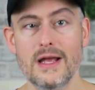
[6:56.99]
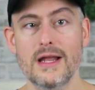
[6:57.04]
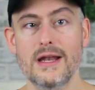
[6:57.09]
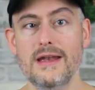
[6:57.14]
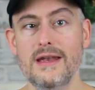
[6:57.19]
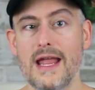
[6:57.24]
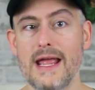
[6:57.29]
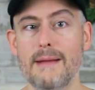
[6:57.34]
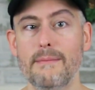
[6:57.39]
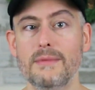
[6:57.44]

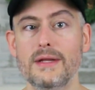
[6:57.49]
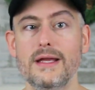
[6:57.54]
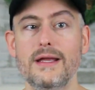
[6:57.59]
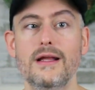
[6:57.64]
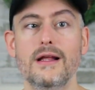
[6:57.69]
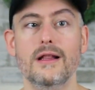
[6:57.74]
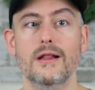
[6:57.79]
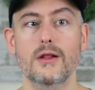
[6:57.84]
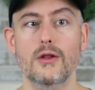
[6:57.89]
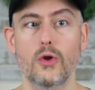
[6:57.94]

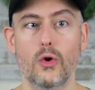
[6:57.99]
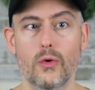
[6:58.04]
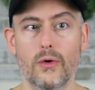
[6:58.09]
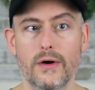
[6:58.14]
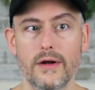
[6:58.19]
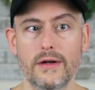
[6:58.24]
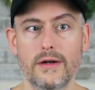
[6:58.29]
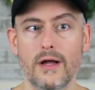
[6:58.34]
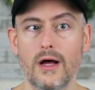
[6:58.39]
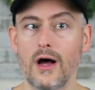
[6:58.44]
namely
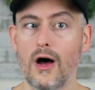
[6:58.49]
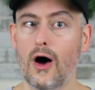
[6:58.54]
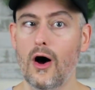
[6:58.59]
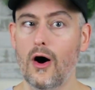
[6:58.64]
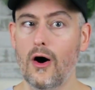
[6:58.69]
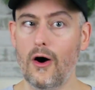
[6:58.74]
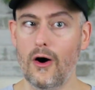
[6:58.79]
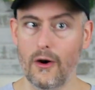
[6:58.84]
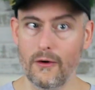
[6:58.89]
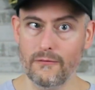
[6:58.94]
Lauren
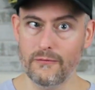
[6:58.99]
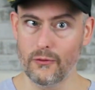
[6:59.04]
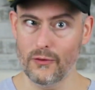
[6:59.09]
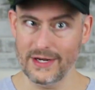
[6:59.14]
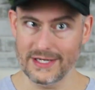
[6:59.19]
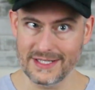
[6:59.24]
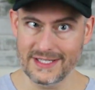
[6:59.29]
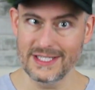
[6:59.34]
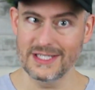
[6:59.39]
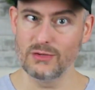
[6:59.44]

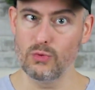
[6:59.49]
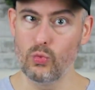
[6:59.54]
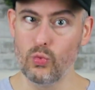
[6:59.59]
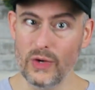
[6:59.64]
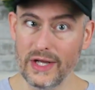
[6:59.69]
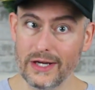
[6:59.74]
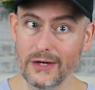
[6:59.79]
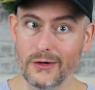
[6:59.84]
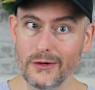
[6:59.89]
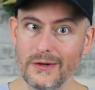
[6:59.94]
Halvrest's
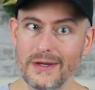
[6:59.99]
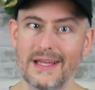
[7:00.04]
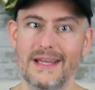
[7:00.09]
will,